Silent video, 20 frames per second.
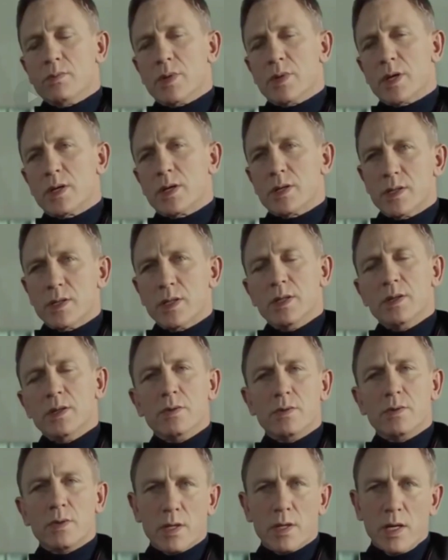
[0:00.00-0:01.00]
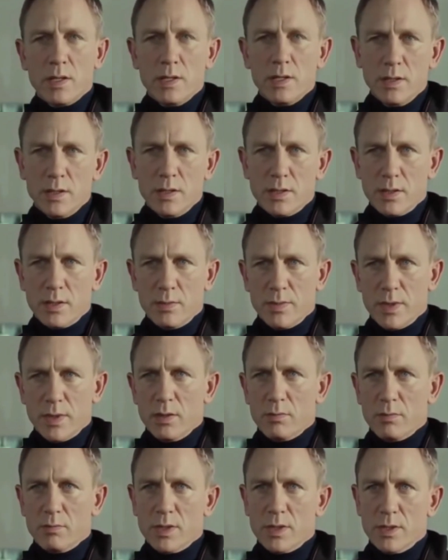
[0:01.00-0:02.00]
Because he knew that I needed something
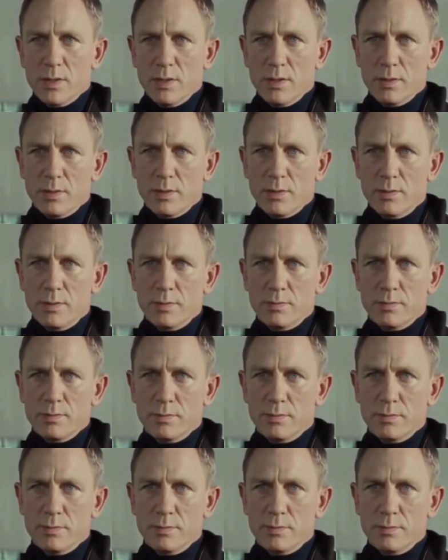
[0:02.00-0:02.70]
in return.